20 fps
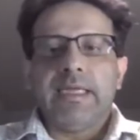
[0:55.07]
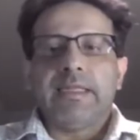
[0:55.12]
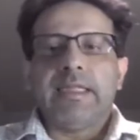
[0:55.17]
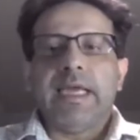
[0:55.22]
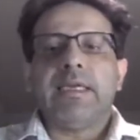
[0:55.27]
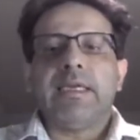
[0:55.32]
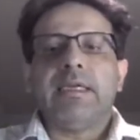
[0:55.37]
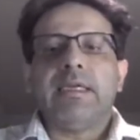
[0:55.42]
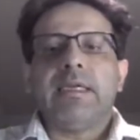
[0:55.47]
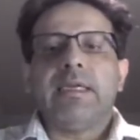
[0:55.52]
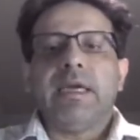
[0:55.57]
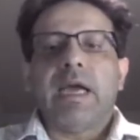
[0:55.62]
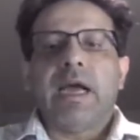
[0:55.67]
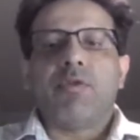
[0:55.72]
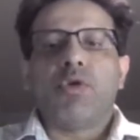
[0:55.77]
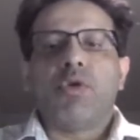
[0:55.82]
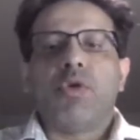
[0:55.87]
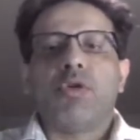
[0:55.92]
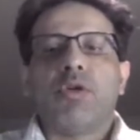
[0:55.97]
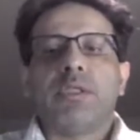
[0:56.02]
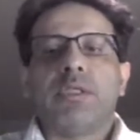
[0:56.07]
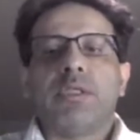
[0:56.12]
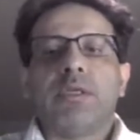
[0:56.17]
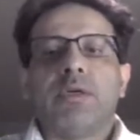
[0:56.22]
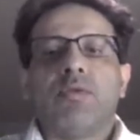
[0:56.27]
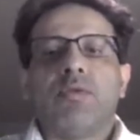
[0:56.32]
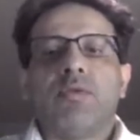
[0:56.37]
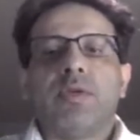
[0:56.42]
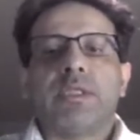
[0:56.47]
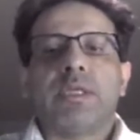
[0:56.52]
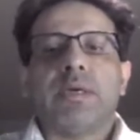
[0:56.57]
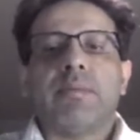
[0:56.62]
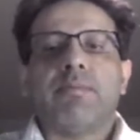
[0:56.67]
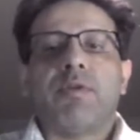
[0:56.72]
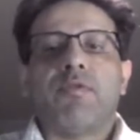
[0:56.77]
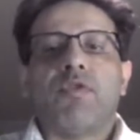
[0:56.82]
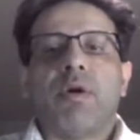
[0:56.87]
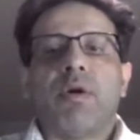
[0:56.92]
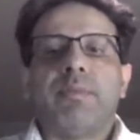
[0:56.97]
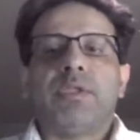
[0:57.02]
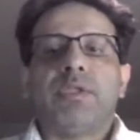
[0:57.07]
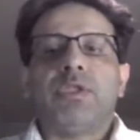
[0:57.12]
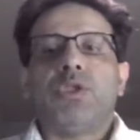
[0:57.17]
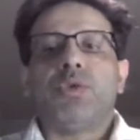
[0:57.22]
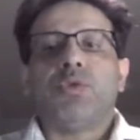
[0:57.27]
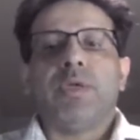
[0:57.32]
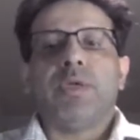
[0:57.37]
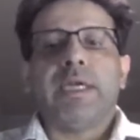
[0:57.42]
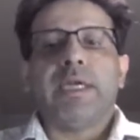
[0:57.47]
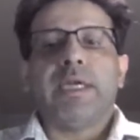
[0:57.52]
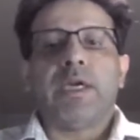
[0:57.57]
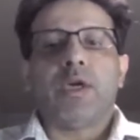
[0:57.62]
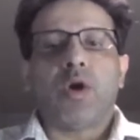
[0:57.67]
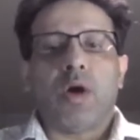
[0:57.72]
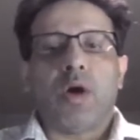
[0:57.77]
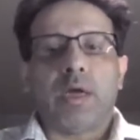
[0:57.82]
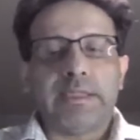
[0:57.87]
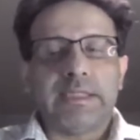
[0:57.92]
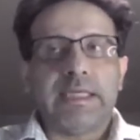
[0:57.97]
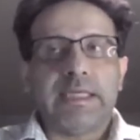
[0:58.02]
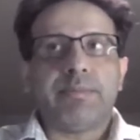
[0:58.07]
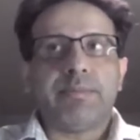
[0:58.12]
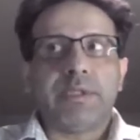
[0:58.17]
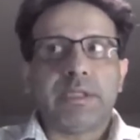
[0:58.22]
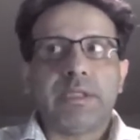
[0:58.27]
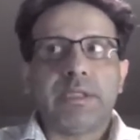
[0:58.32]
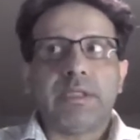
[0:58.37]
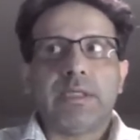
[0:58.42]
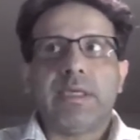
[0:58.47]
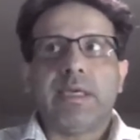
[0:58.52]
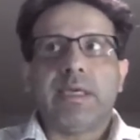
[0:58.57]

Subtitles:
Then I would go over some performance tuning concepts,